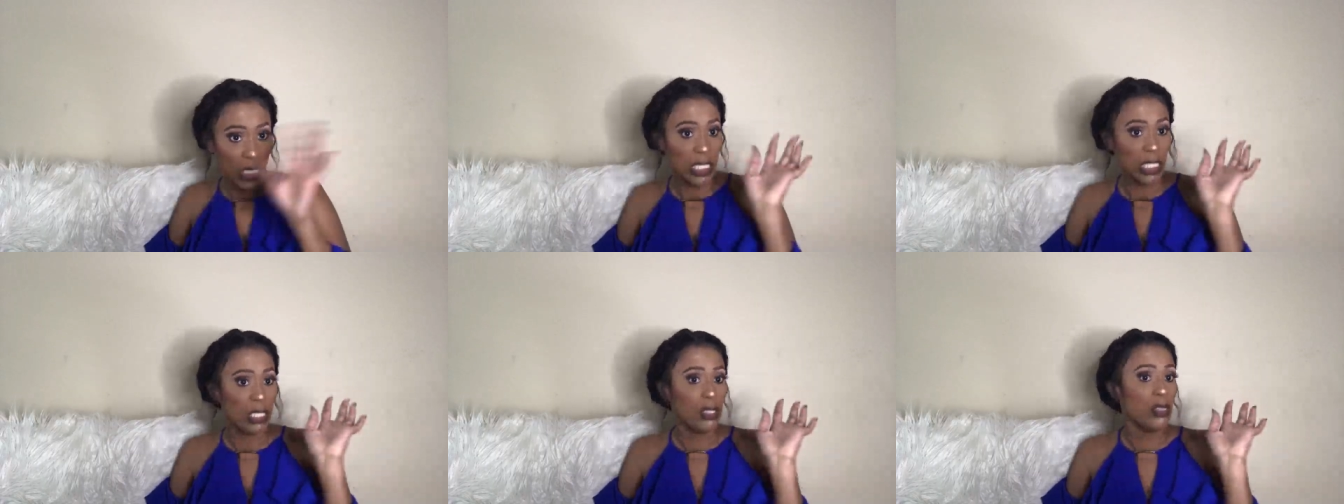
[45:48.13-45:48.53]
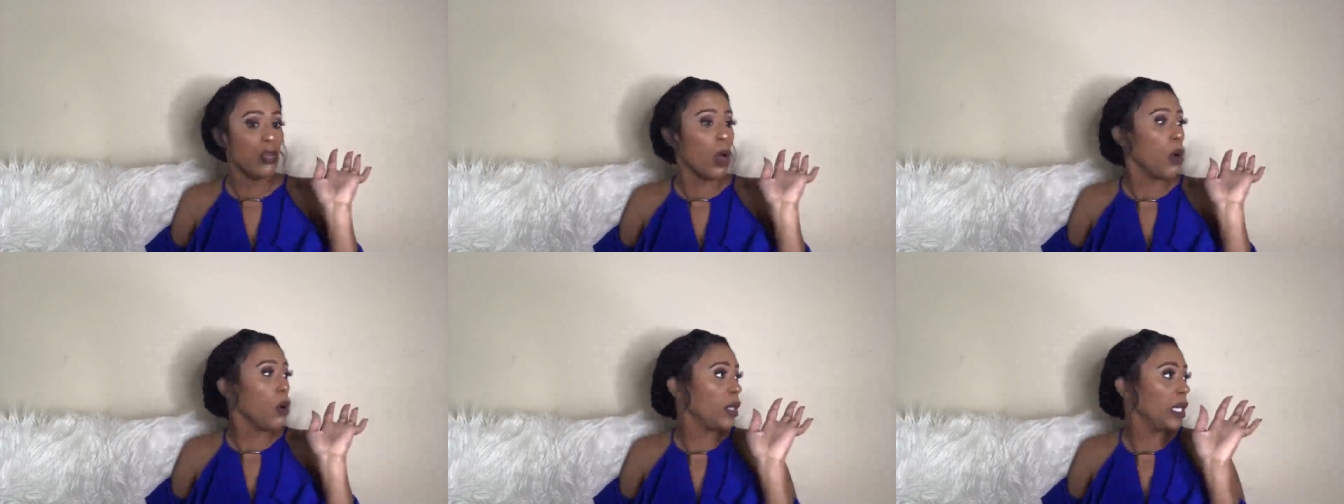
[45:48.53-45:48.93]
you
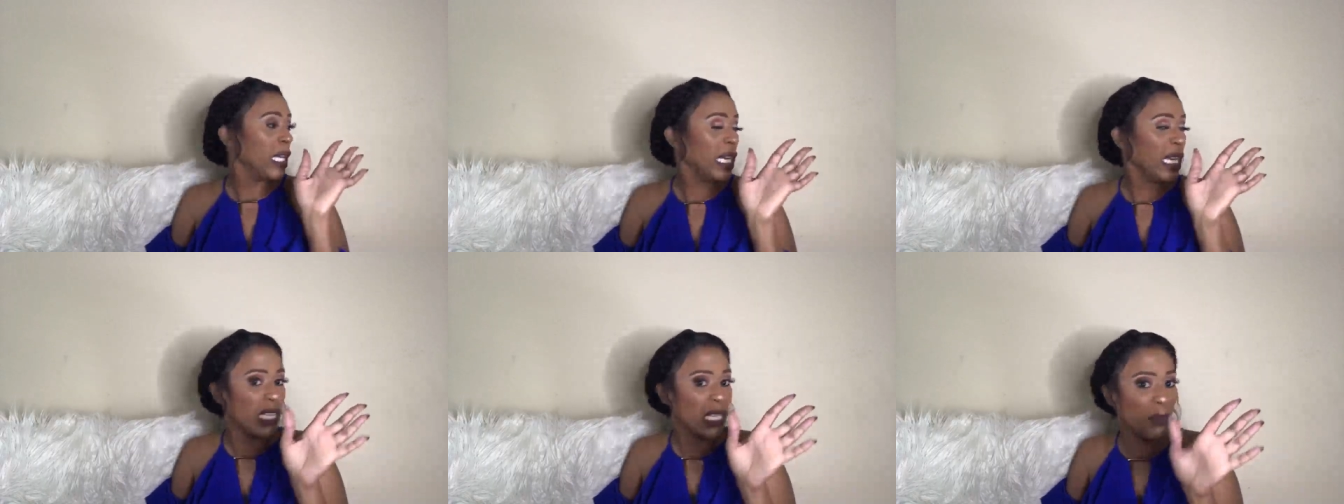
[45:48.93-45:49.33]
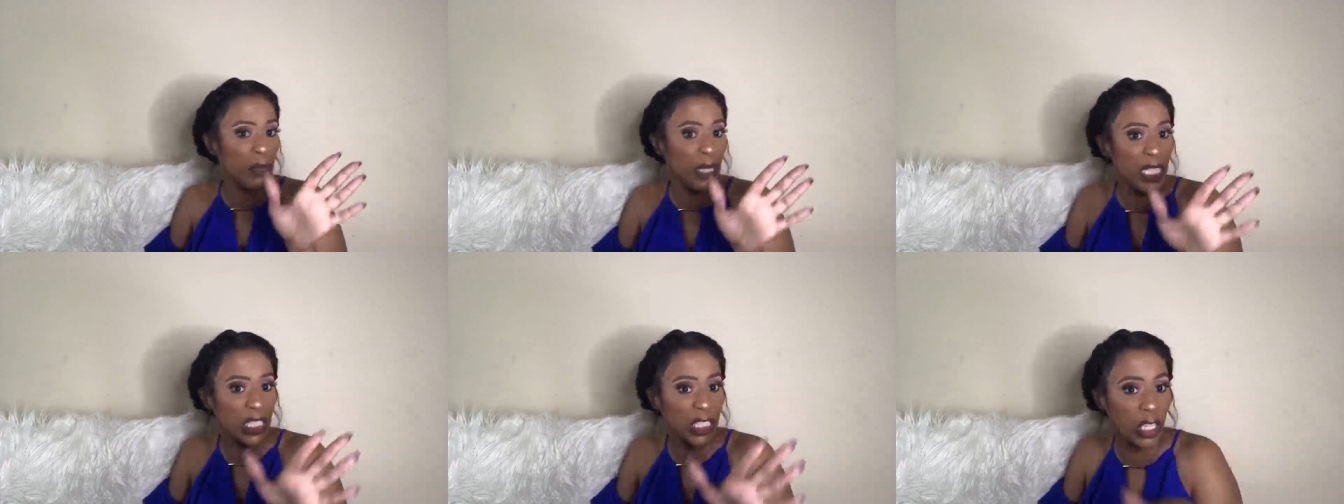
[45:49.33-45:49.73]
don't need to
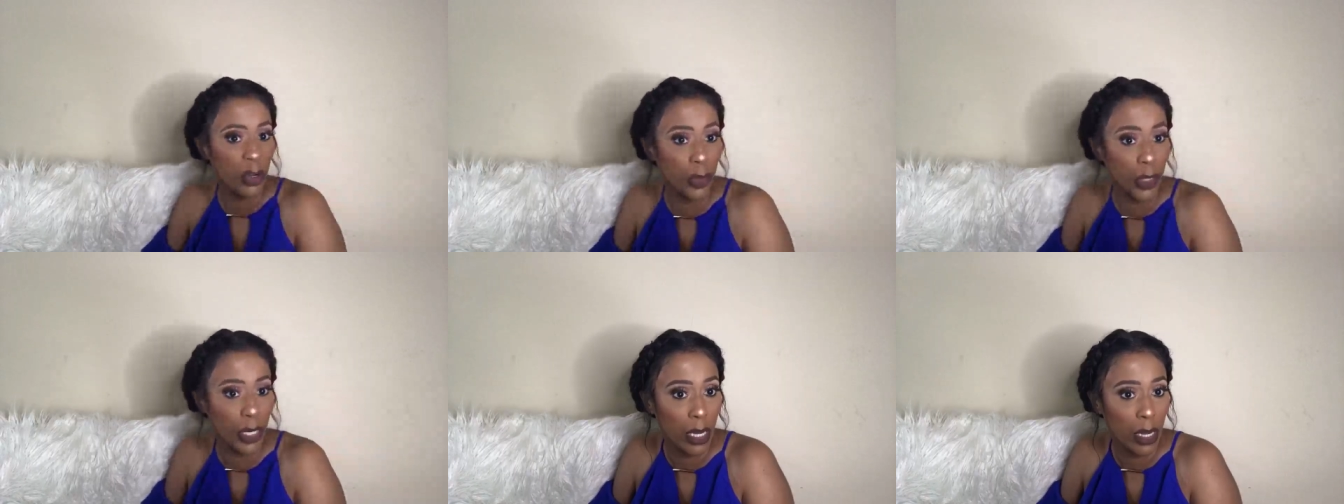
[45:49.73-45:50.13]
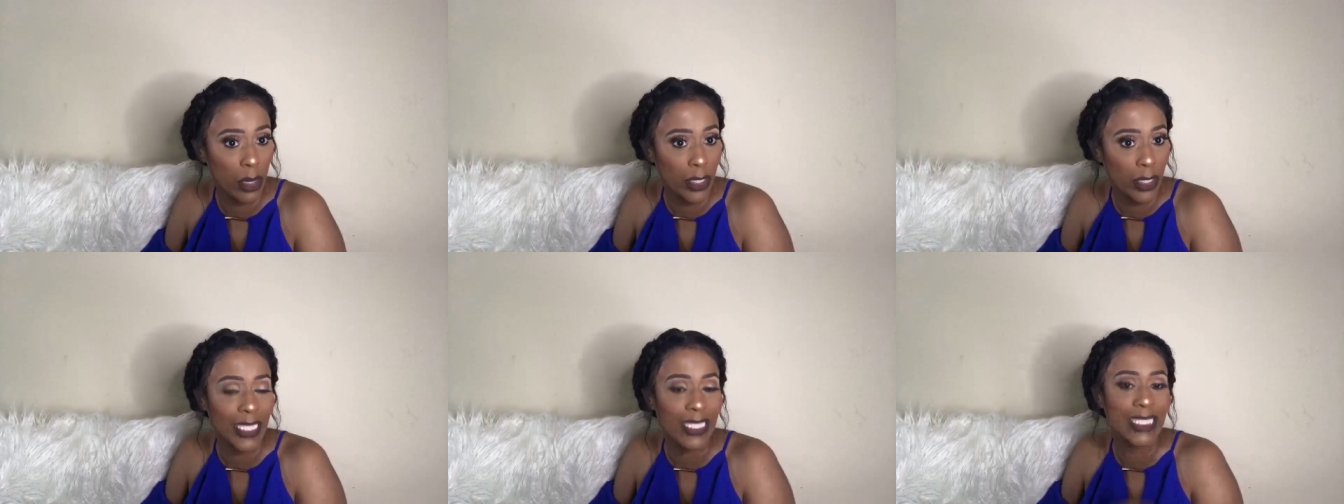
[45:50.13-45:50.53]
be showing all
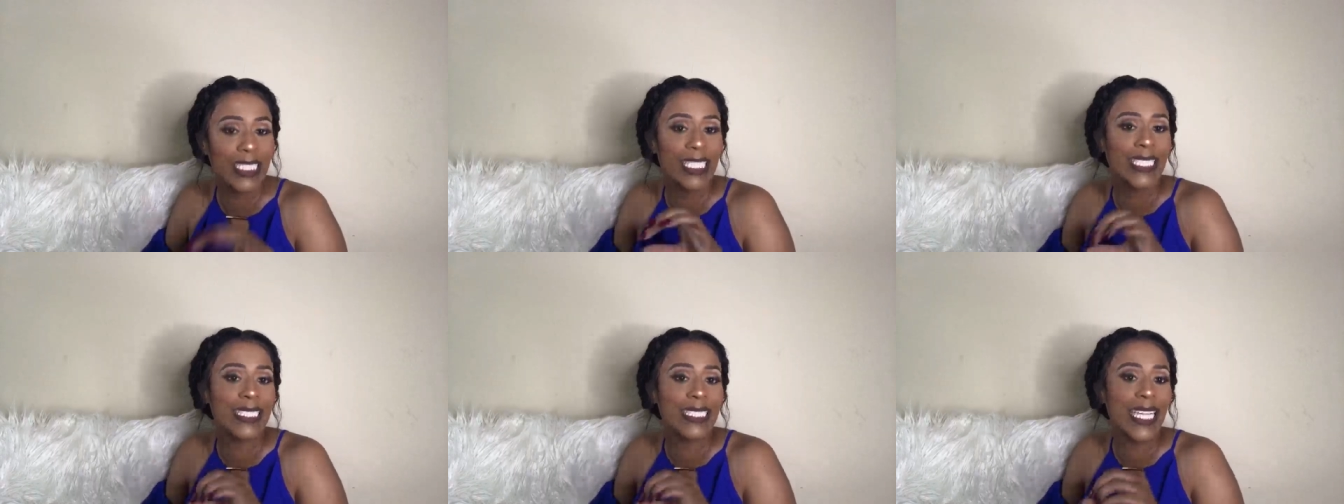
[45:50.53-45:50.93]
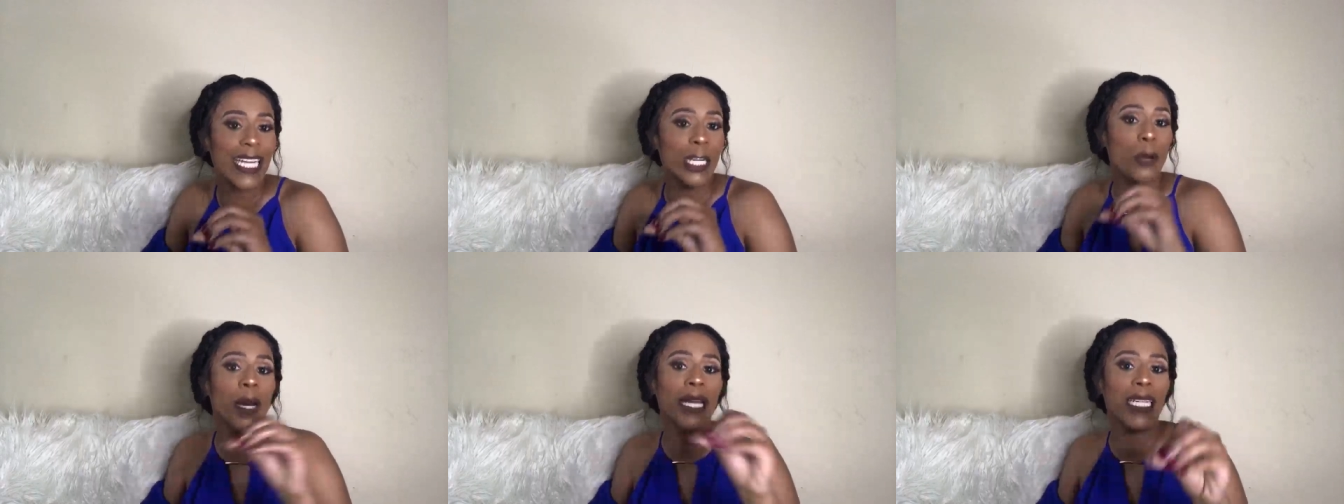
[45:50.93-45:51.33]
that, it's because ain't
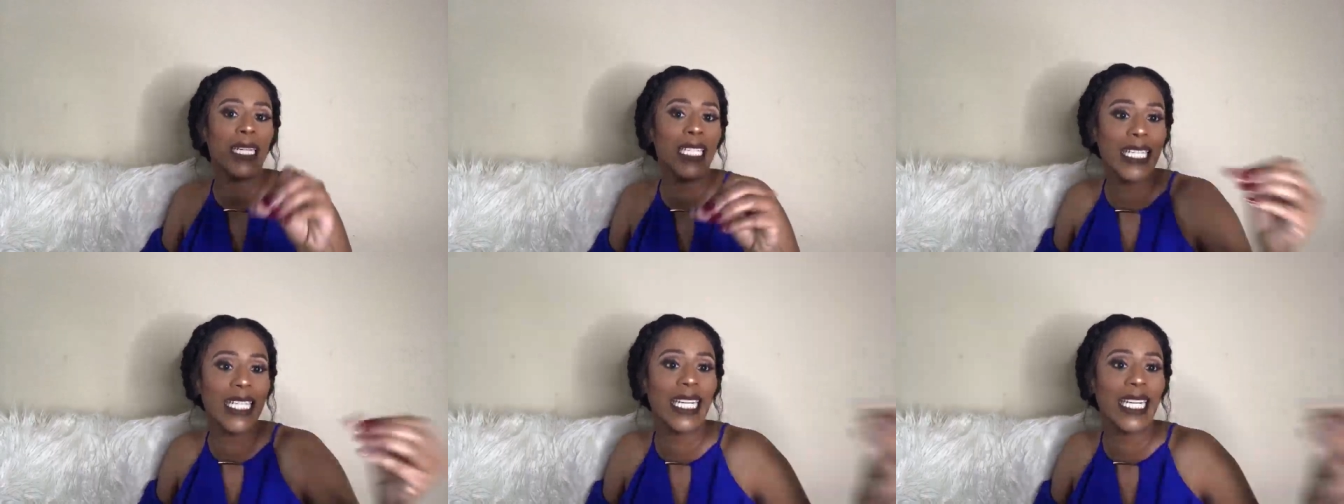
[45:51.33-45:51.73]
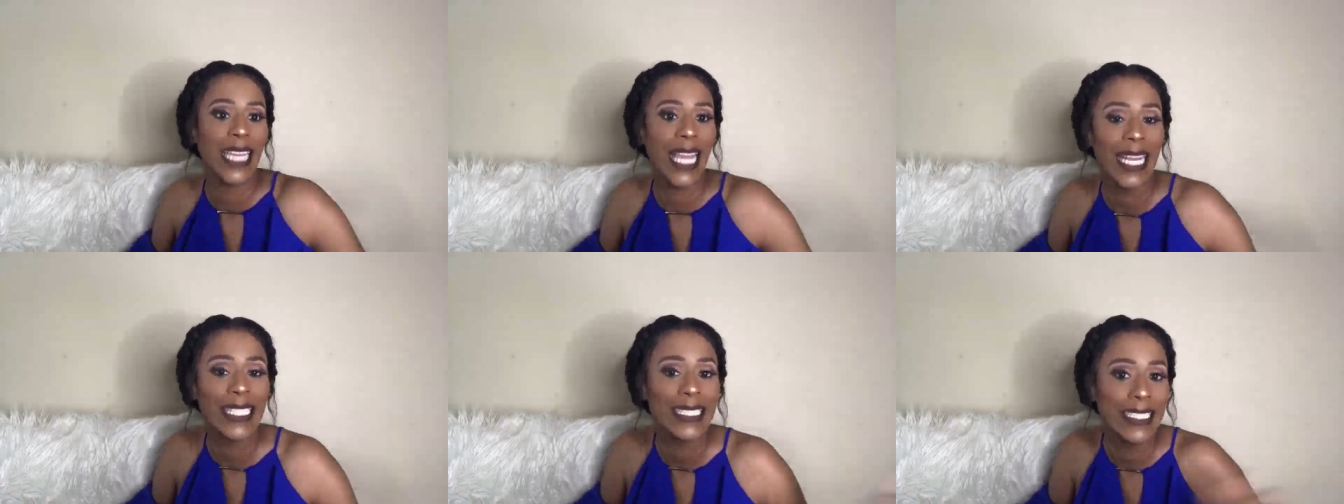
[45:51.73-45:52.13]
nobody looking at
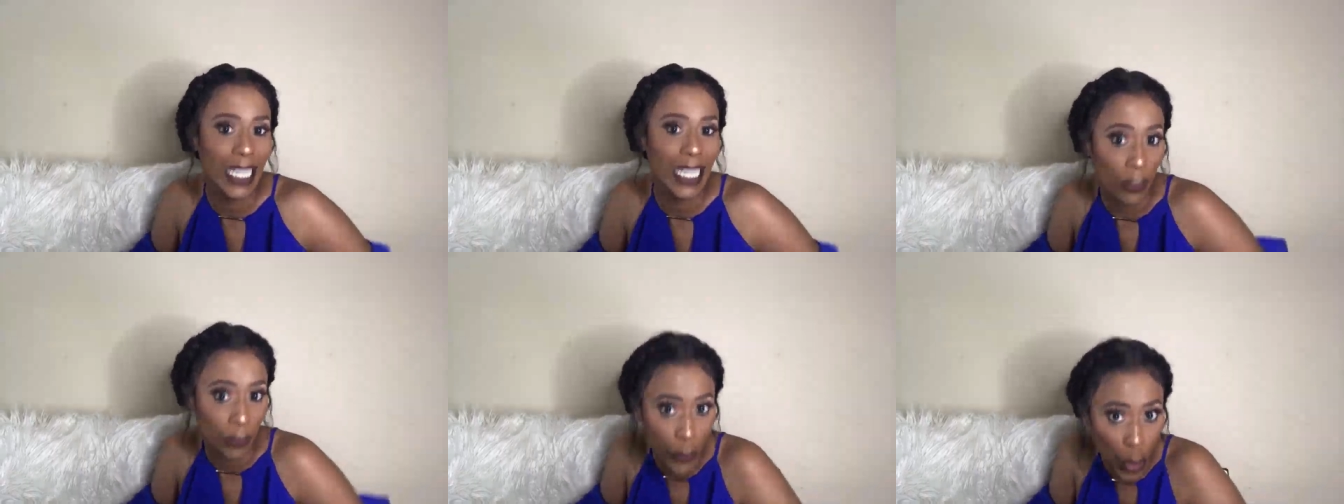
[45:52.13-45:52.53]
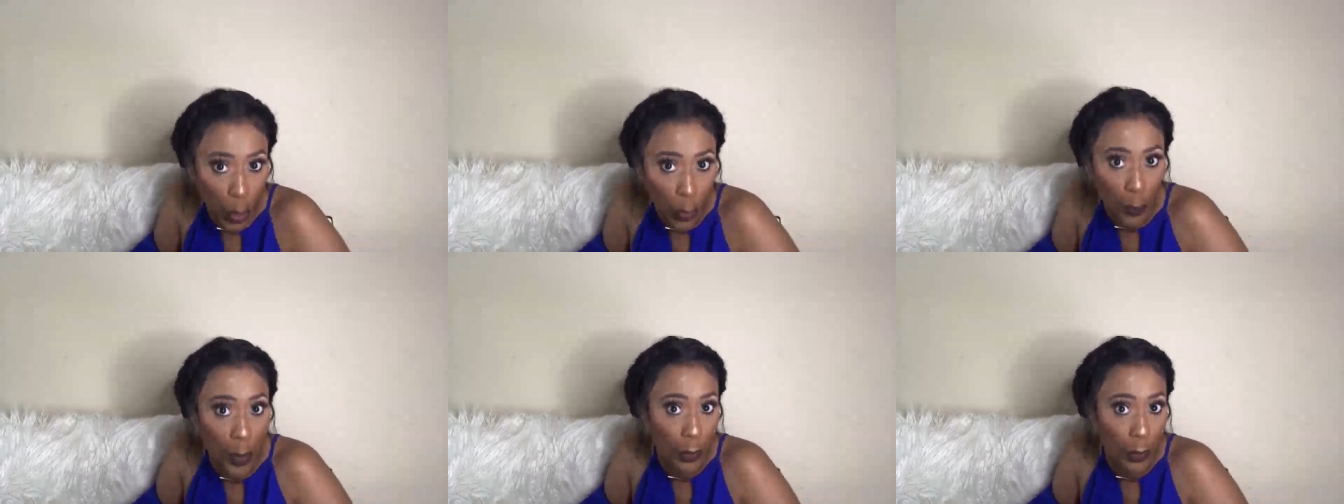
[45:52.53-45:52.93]
they stuff no
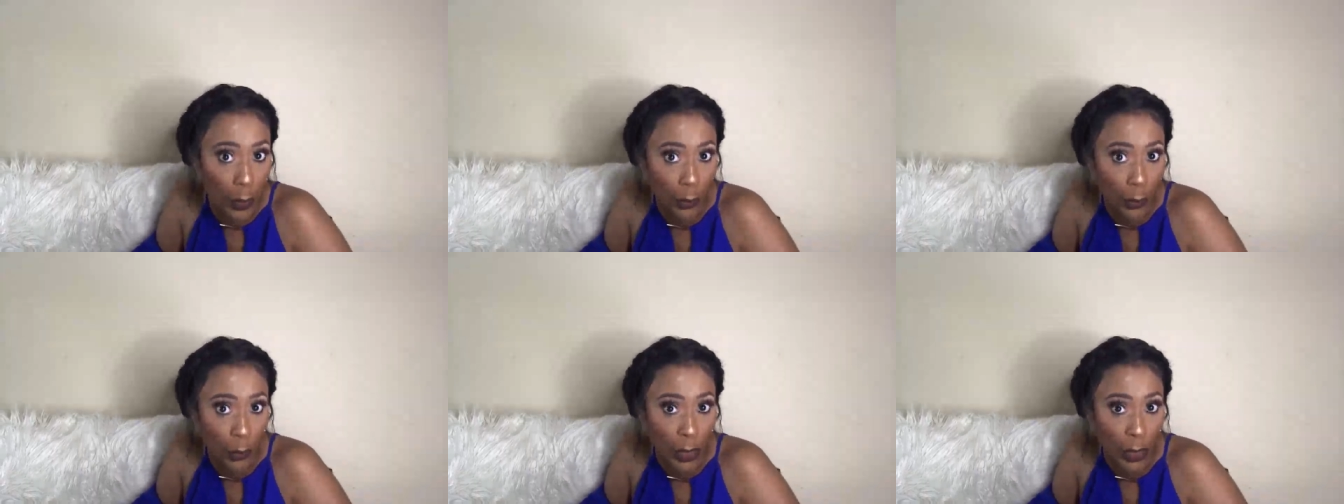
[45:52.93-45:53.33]
more.